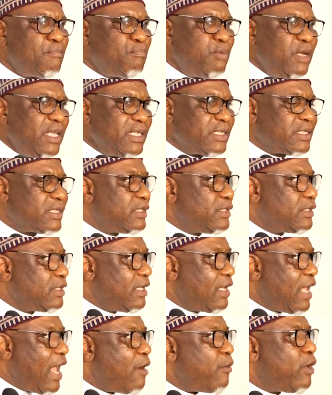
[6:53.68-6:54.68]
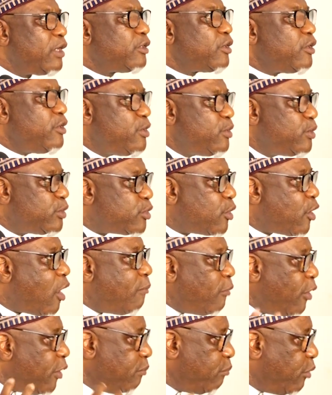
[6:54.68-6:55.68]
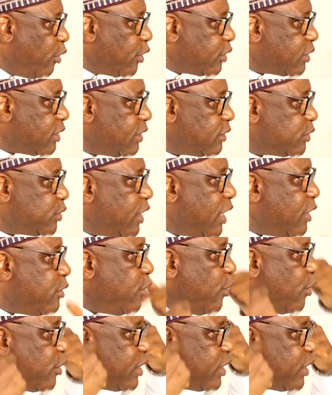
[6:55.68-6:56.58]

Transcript: please, I want you to come on board so that you